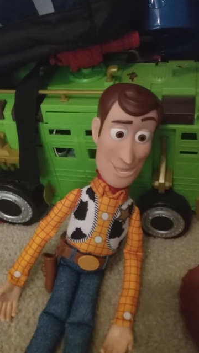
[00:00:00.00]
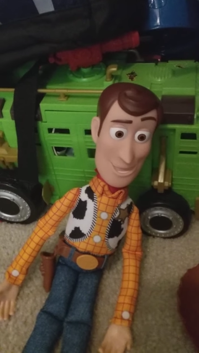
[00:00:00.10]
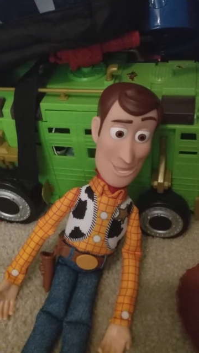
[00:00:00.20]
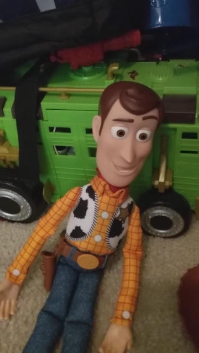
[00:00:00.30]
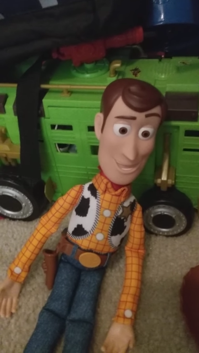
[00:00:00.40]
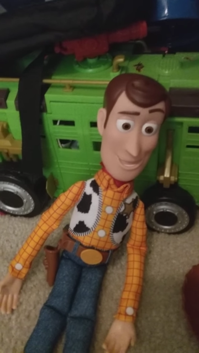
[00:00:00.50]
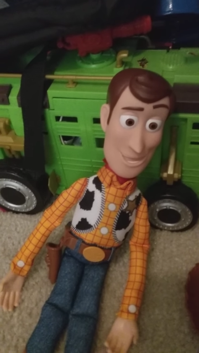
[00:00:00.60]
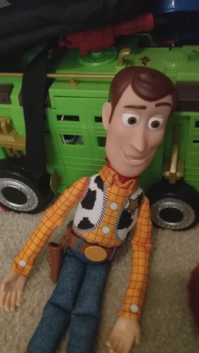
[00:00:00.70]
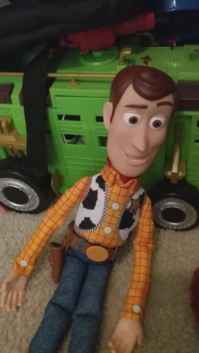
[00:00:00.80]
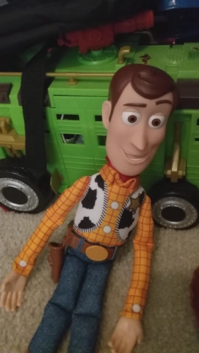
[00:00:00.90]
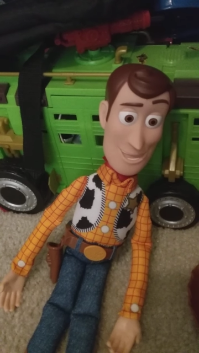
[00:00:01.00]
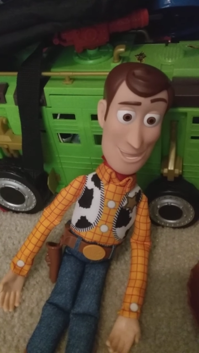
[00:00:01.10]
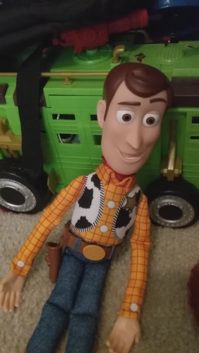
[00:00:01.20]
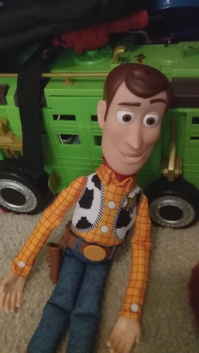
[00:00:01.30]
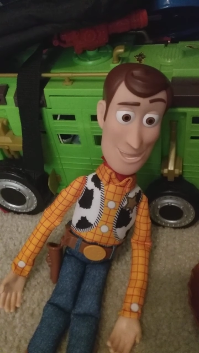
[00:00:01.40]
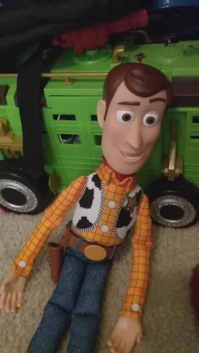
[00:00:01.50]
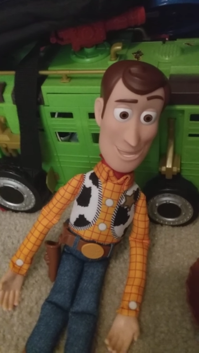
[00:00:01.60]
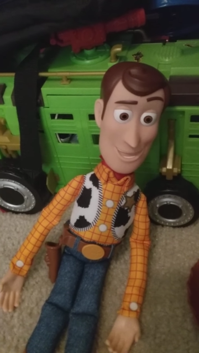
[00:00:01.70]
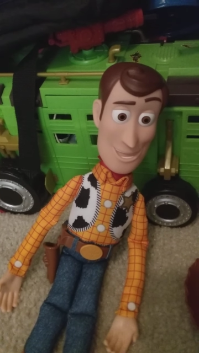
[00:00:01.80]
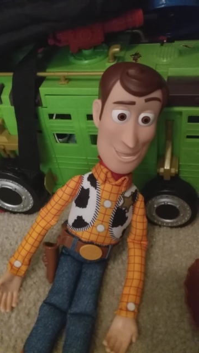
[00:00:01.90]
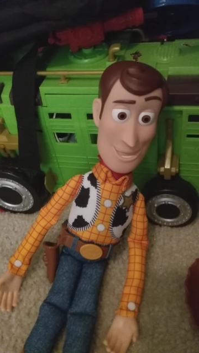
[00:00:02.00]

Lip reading: No one is speaking in this clip.